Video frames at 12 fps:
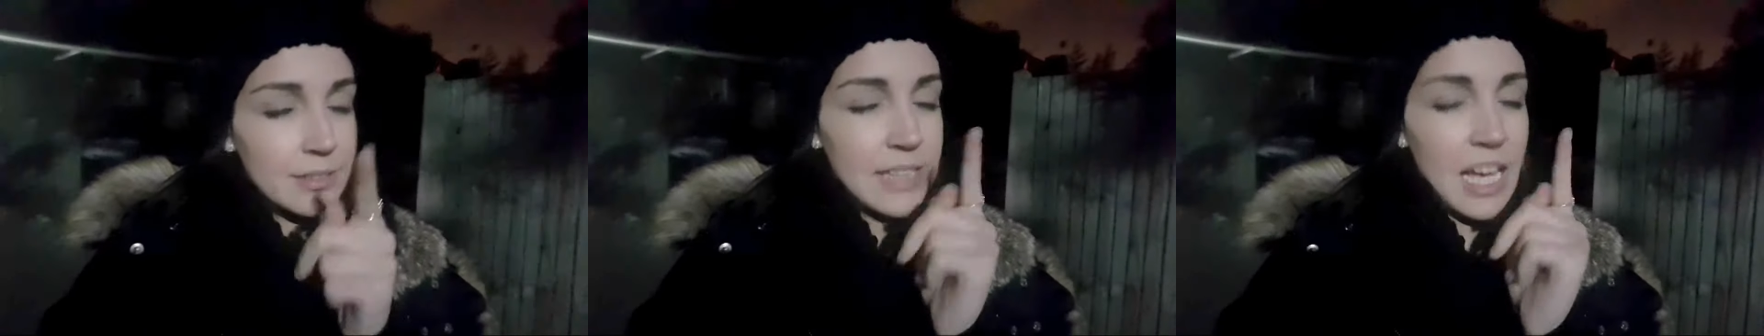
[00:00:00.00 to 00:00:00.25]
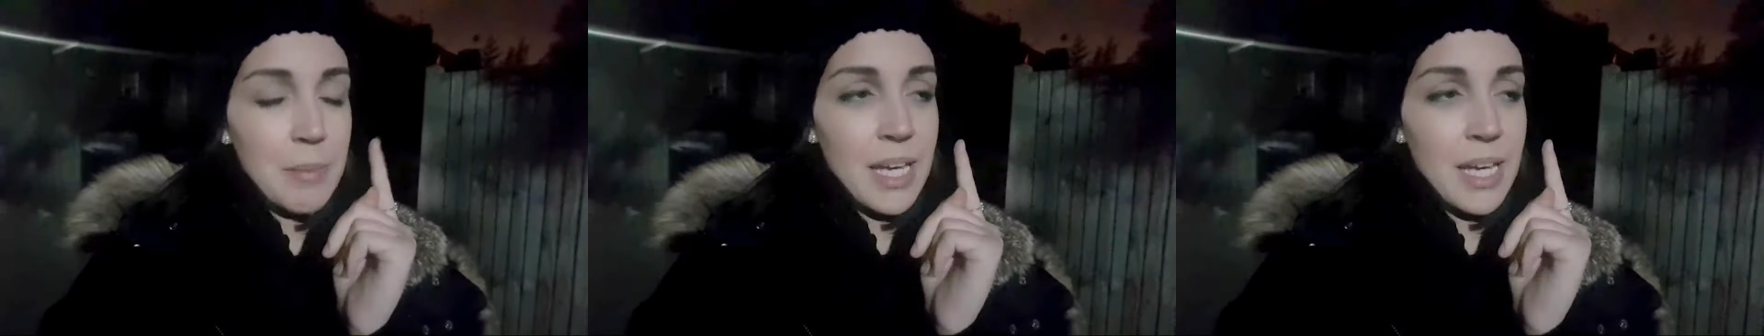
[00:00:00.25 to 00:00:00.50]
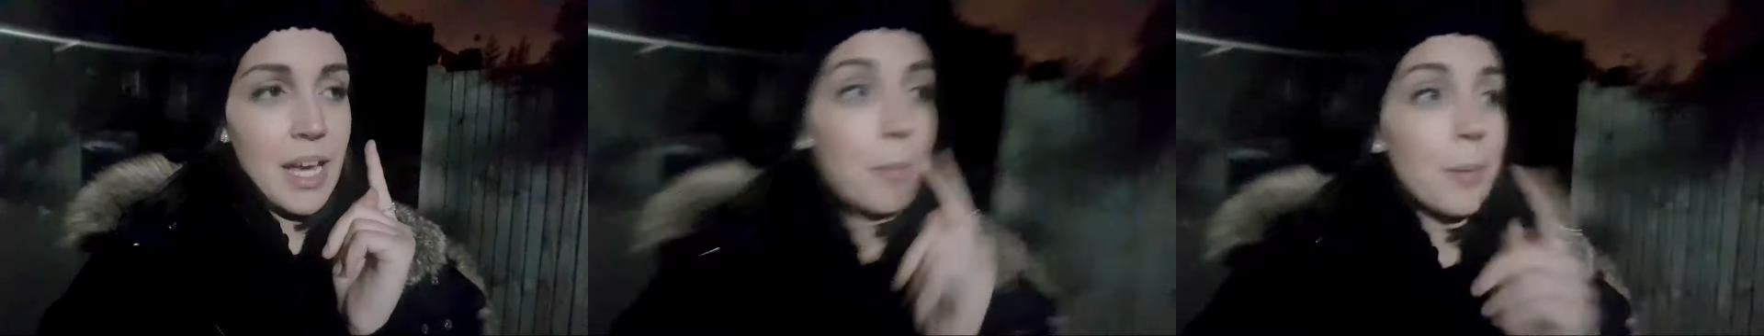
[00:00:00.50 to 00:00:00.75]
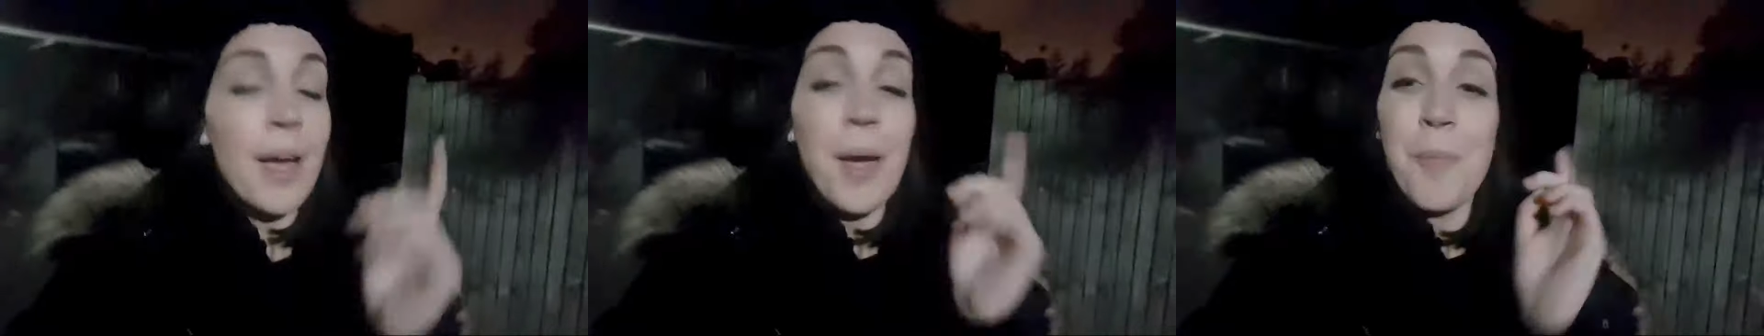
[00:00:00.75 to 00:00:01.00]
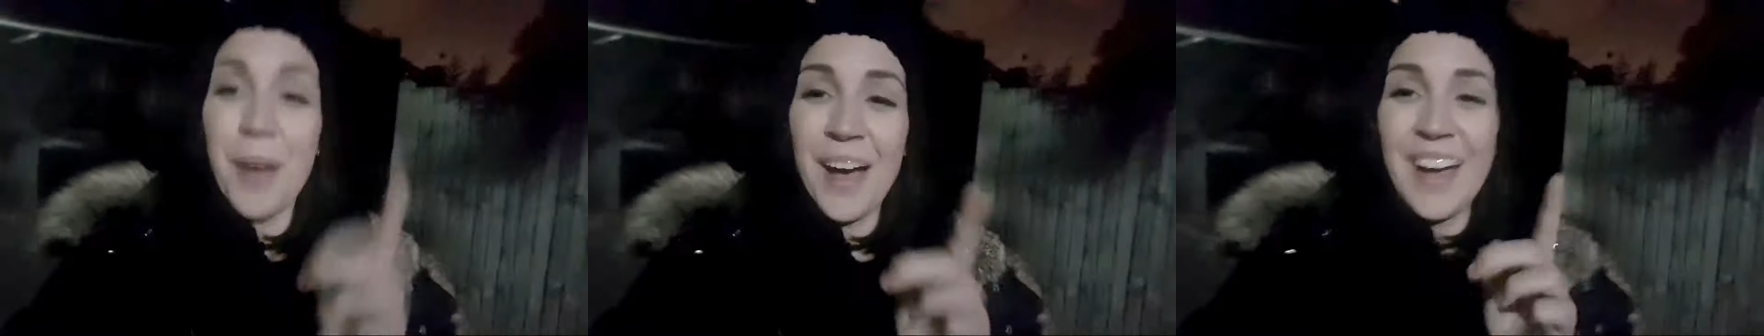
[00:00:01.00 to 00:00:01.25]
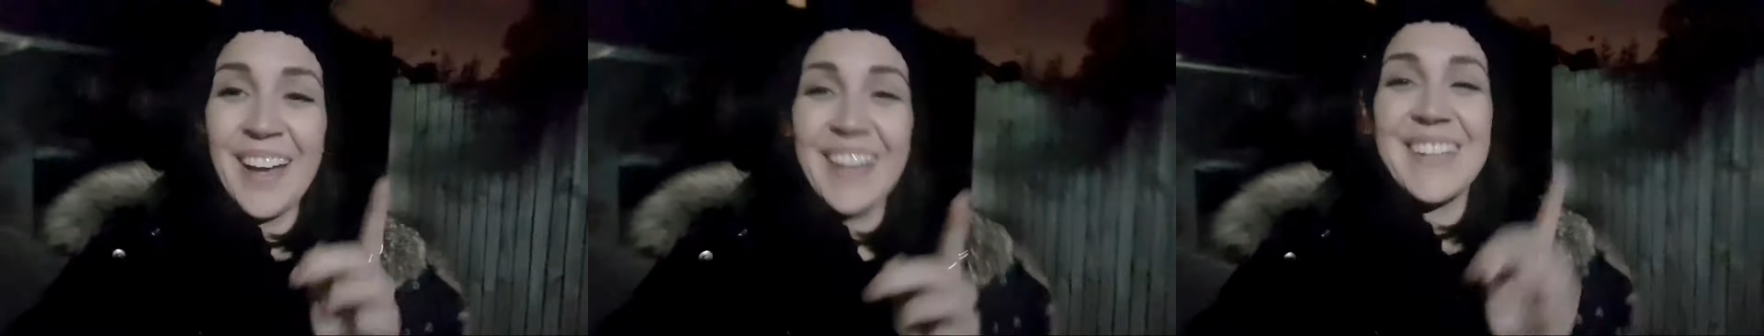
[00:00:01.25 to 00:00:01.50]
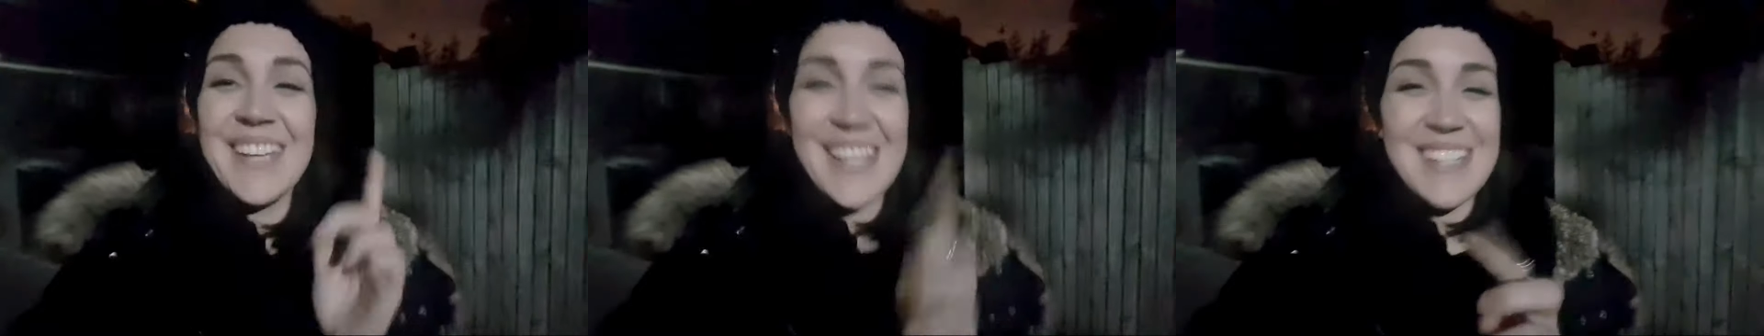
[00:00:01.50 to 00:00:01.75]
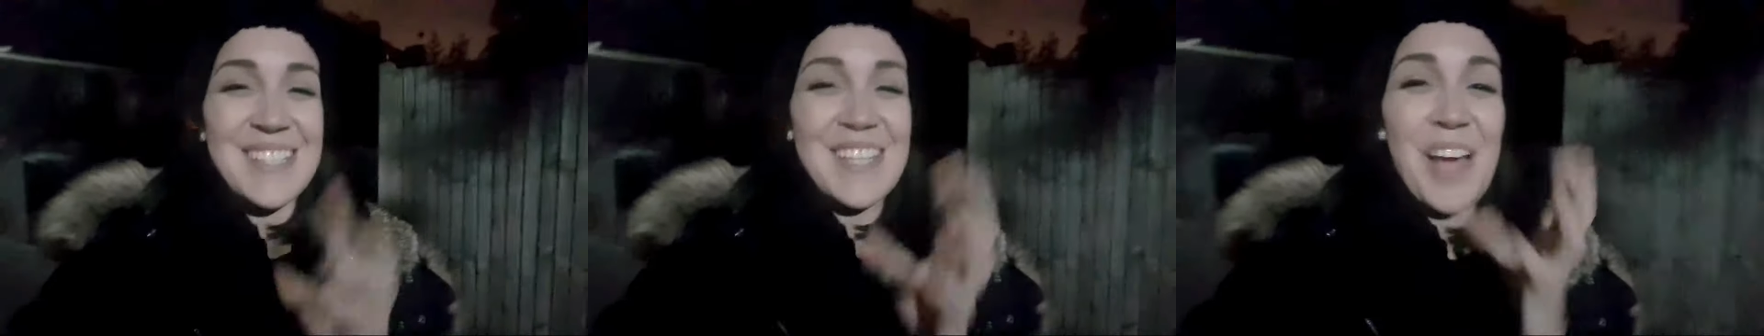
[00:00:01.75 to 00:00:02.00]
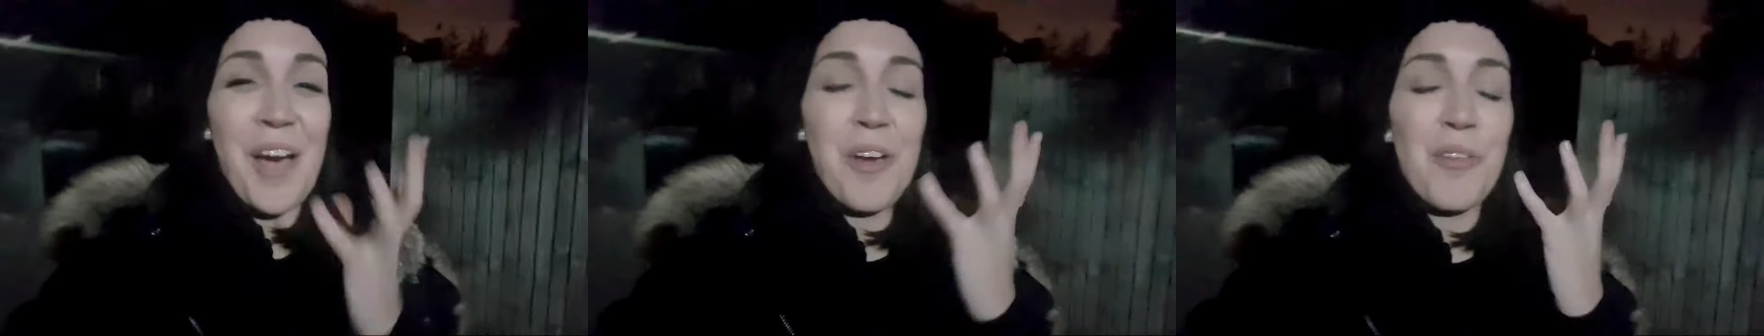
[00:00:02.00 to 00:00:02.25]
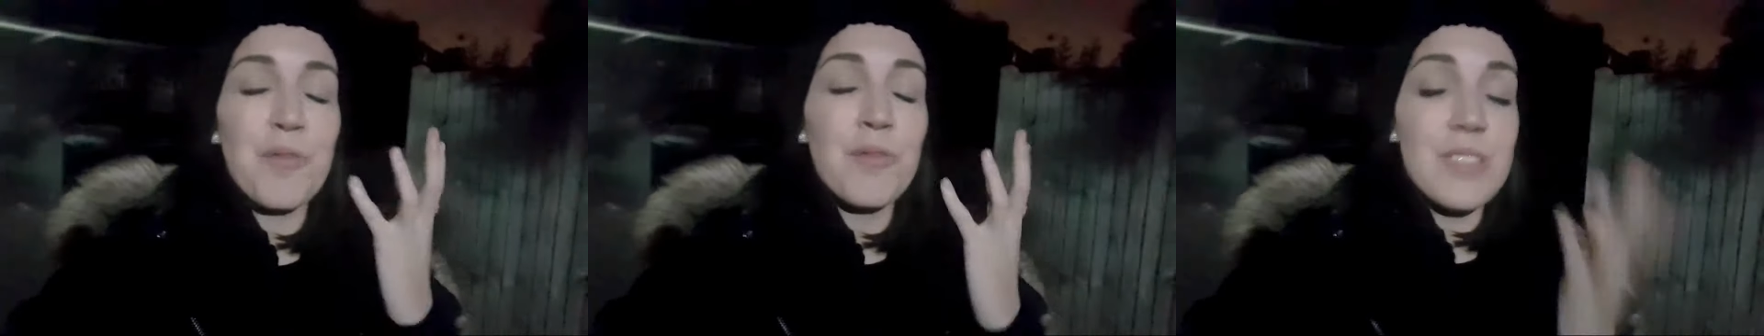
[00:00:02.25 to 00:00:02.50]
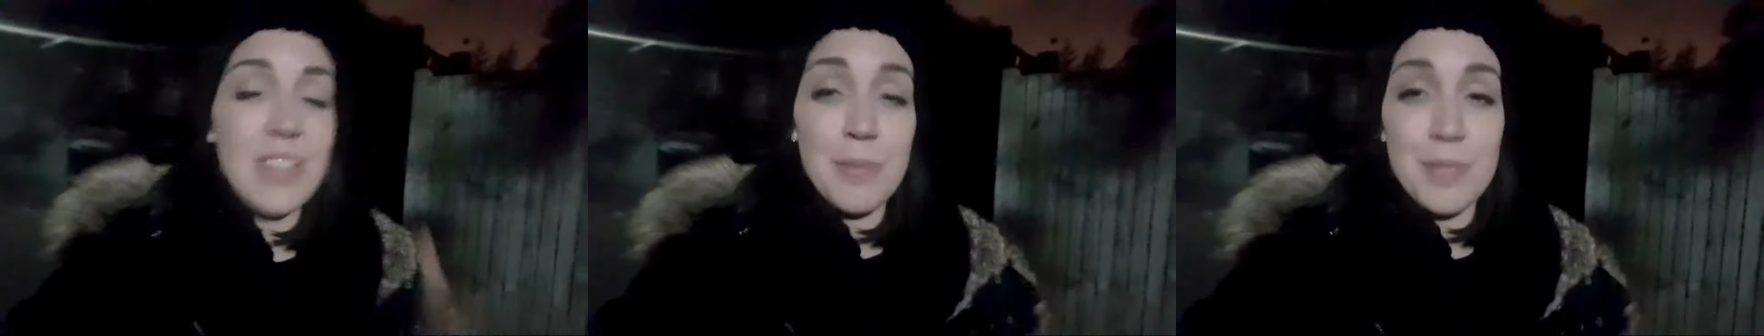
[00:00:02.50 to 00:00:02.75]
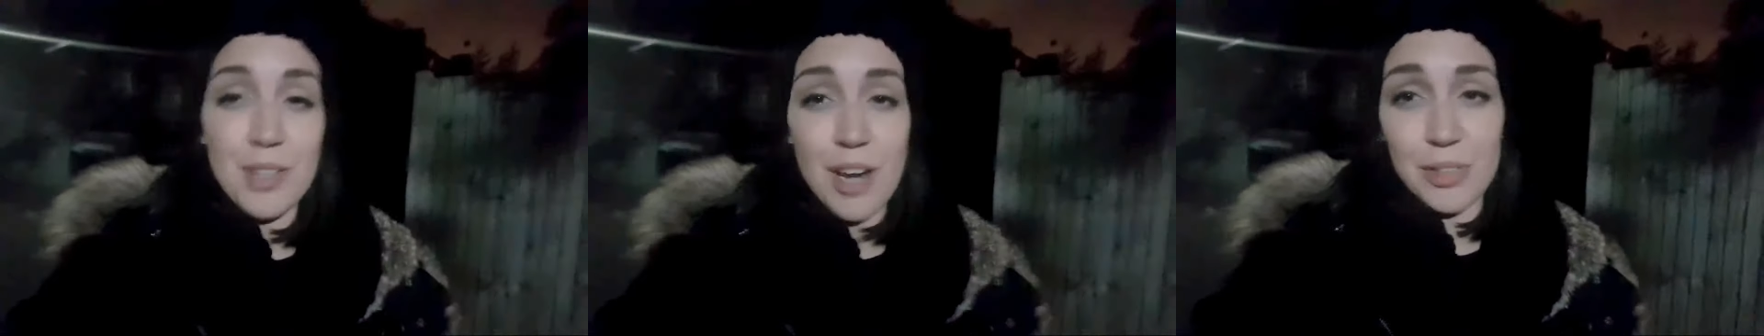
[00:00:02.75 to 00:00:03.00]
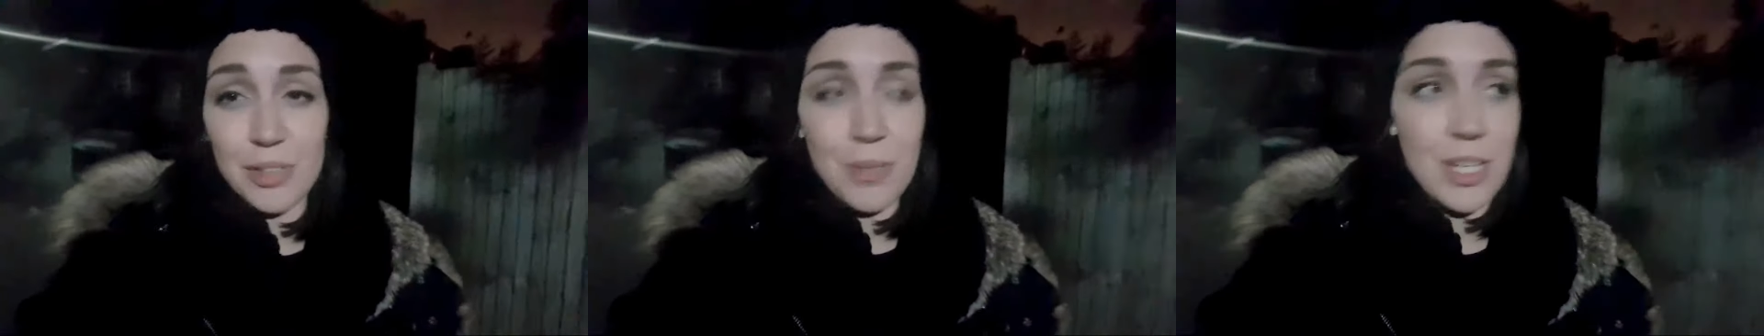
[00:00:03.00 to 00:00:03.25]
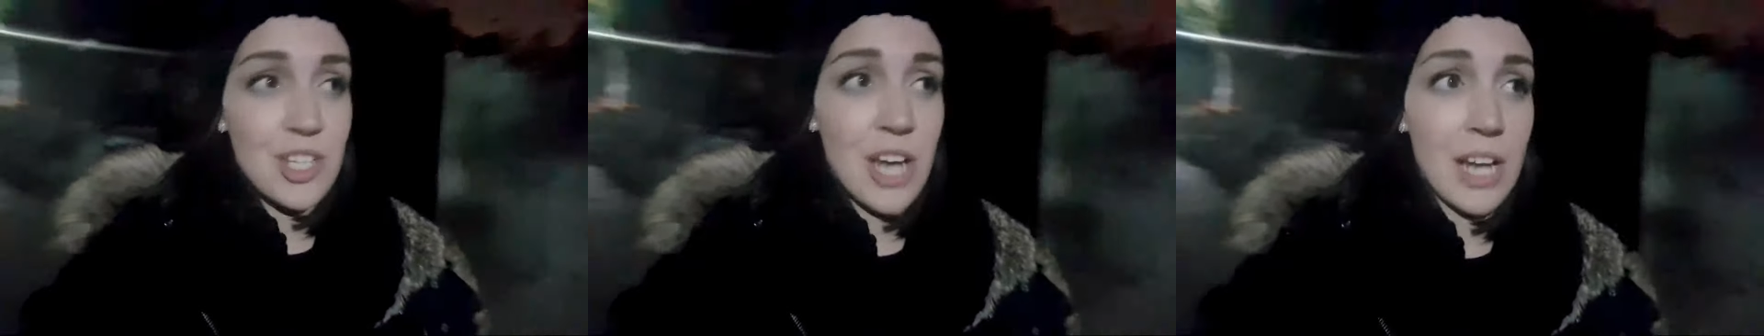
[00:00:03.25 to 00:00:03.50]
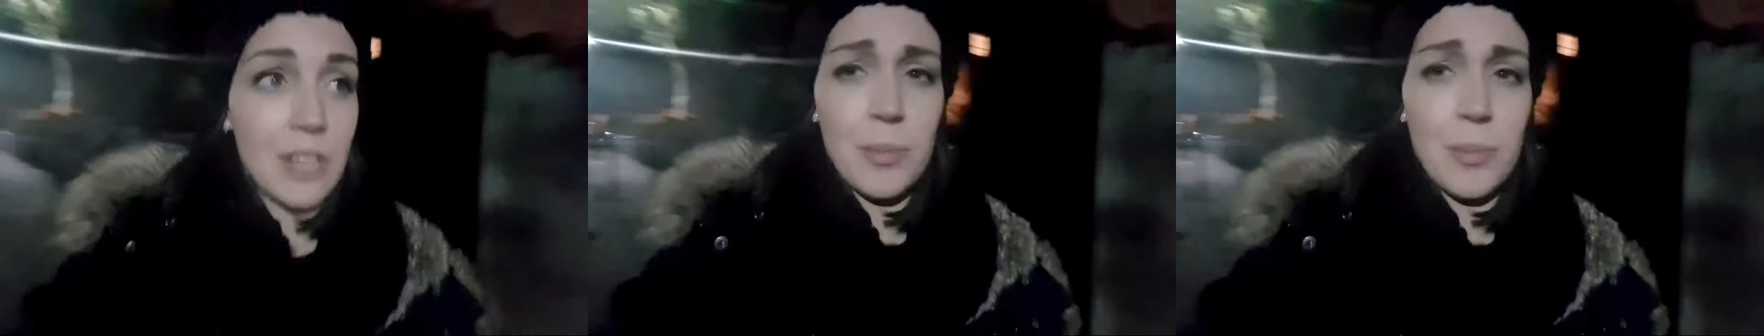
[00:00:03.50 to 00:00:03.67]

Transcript: coming up. But yes, so subscribe to my channel.